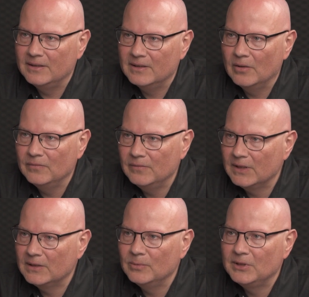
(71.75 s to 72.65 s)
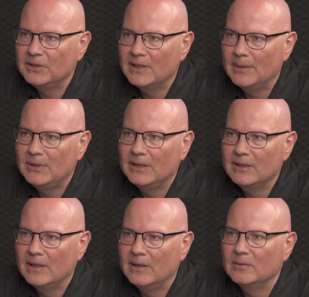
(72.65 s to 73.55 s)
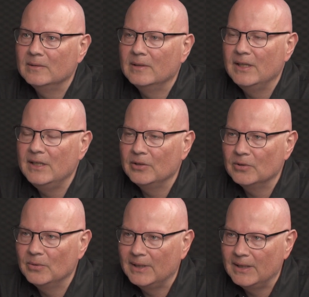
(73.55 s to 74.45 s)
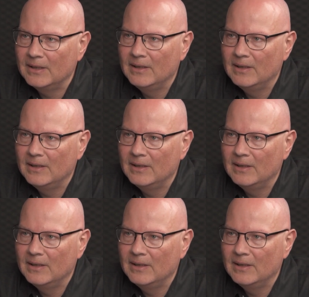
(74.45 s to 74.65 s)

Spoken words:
this conflict, which is happening now in Ukraine.